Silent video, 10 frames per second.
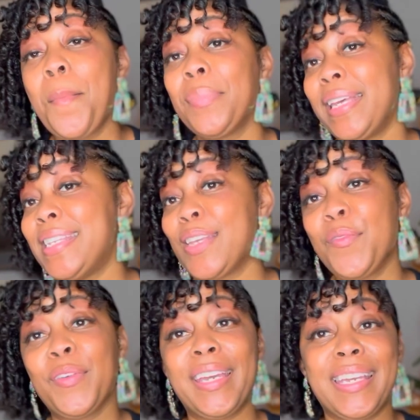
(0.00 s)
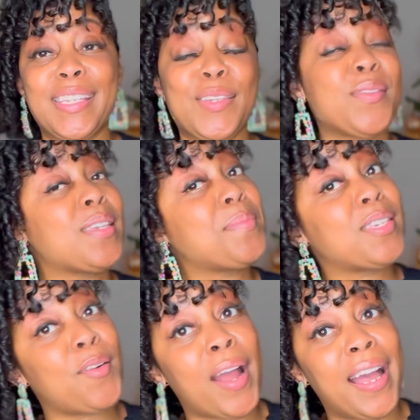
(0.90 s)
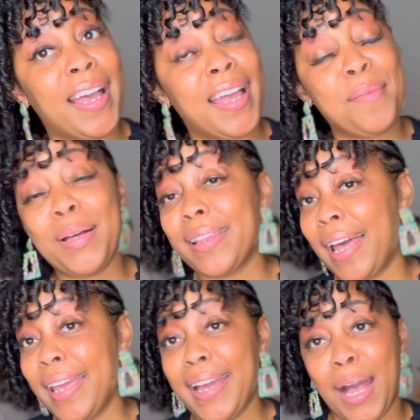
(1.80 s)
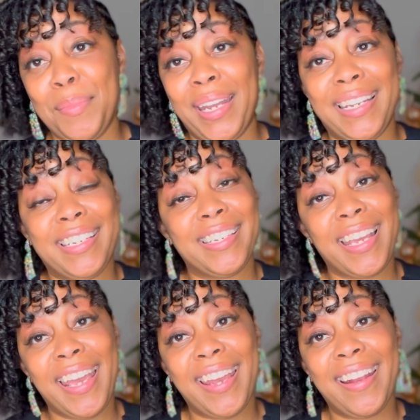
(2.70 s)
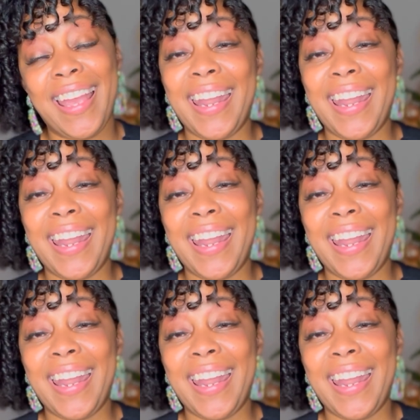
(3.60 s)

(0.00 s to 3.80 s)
Please don't forget to subscribe, like, comment, and share, and